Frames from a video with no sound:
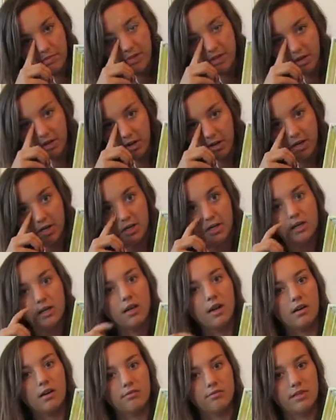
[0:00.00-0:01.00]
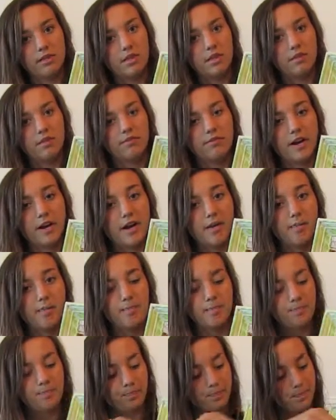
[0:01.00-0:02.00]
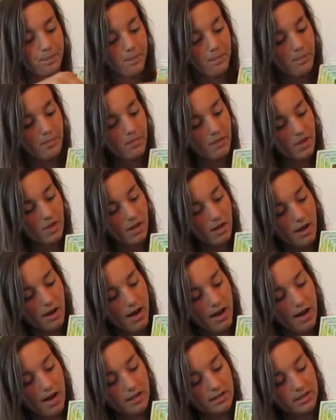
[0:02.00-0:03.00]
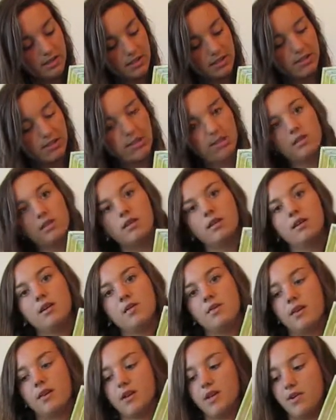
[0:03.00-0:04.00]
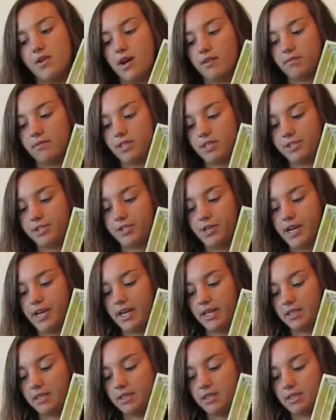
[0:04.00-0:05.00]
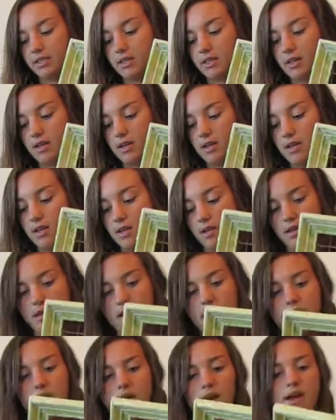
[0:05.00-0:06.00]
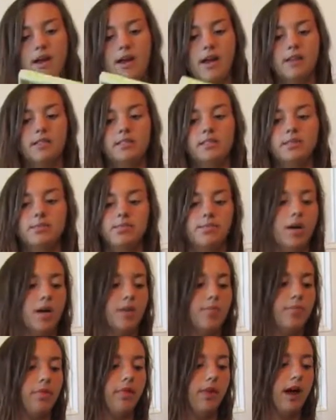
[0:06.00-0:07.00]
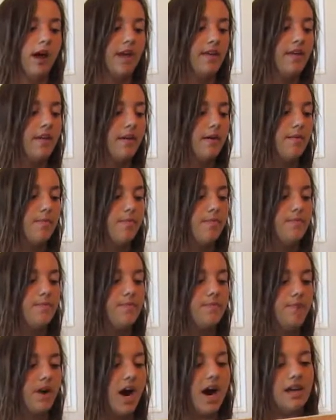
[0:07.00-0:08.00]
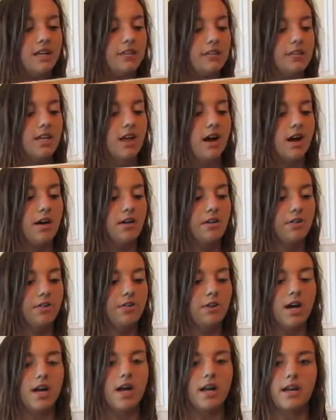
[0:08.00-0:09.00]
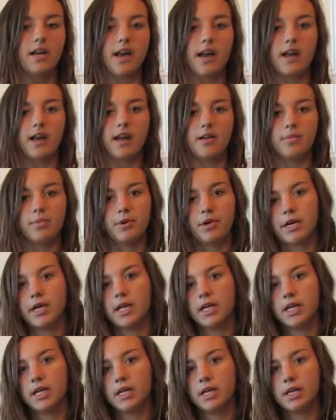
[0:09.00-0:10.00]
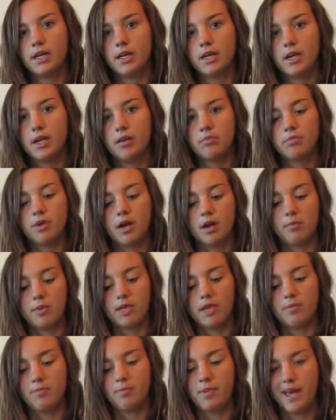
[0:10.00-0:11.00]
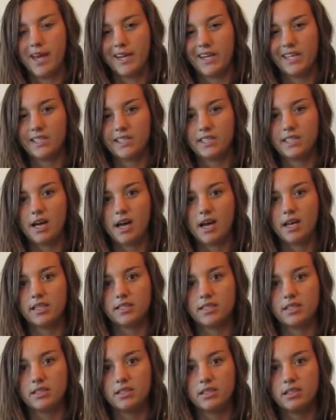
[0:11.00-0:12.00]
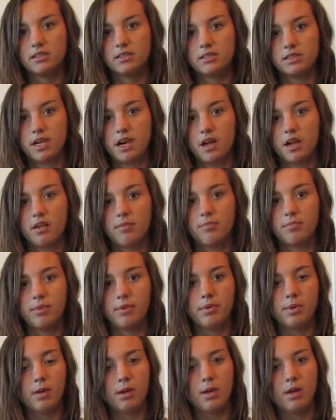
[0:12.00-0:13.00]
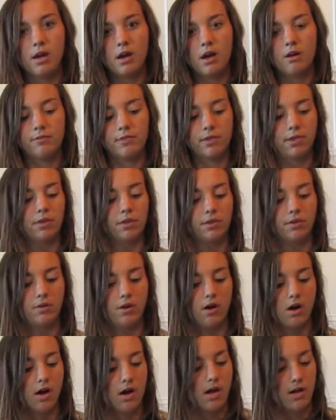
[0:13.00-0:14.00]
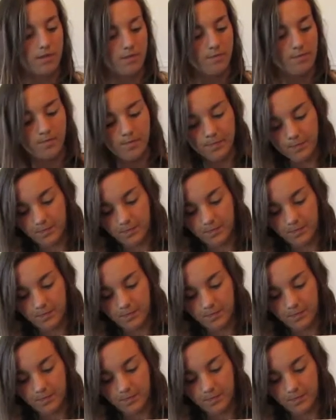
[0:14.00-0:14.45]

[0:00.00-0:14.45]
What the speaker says: third of the frame, and there you have the strings. And to apply them, I use the hot glue gun, and I put probably a penny-sized dollop of the glue on,